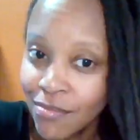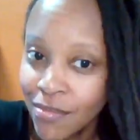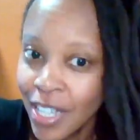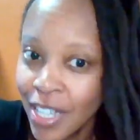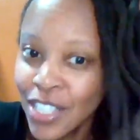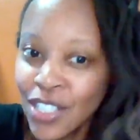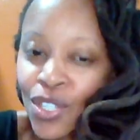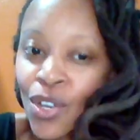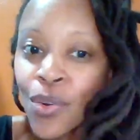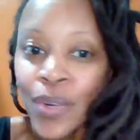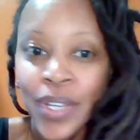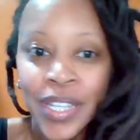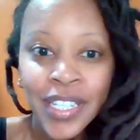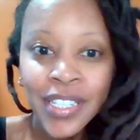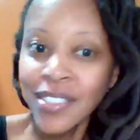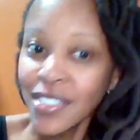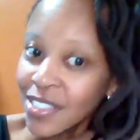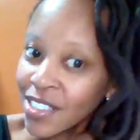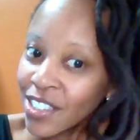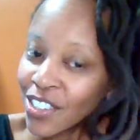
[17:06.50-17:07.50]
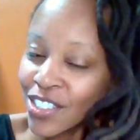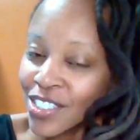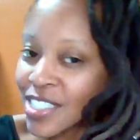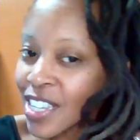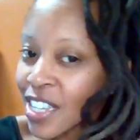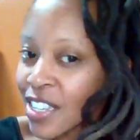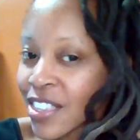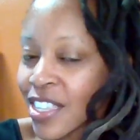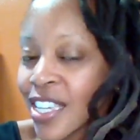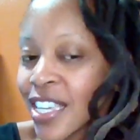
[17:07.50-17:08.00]
It's so easy. There's
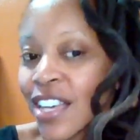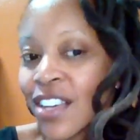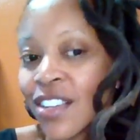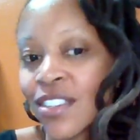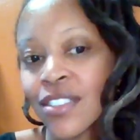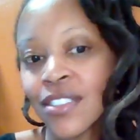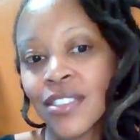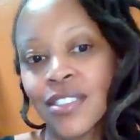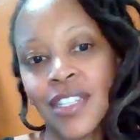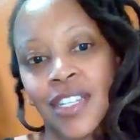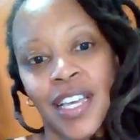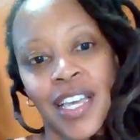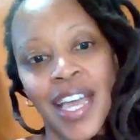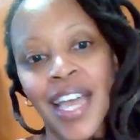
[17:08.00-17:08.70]
nothing else.